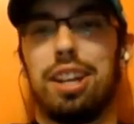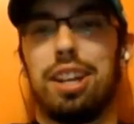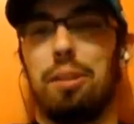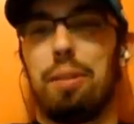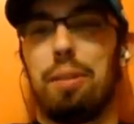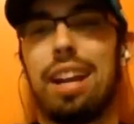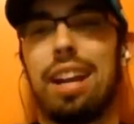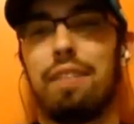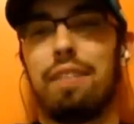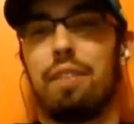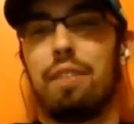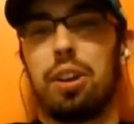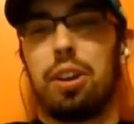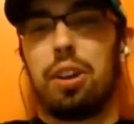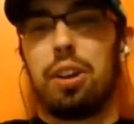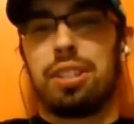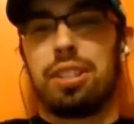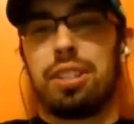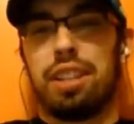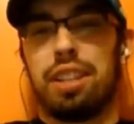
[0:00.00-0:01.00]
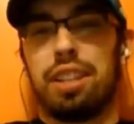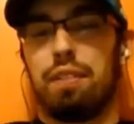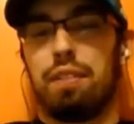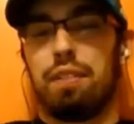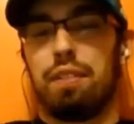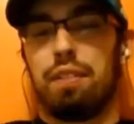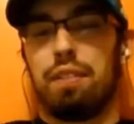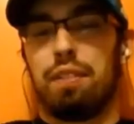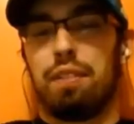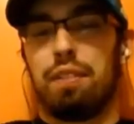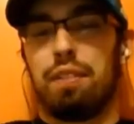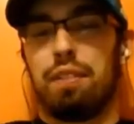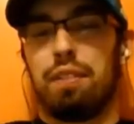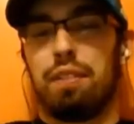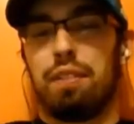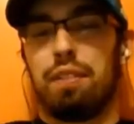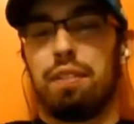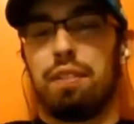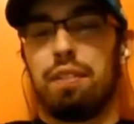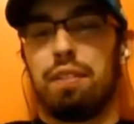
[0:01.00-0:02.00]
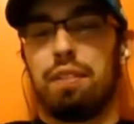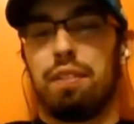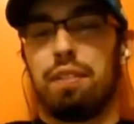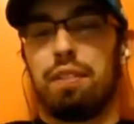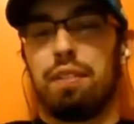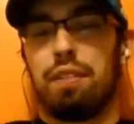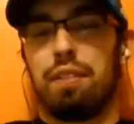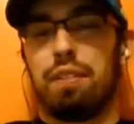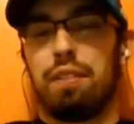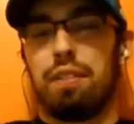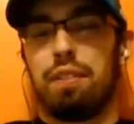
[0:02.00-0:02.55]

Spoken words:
dinner waiting for you. It's in the fridge now, correct, Notorious?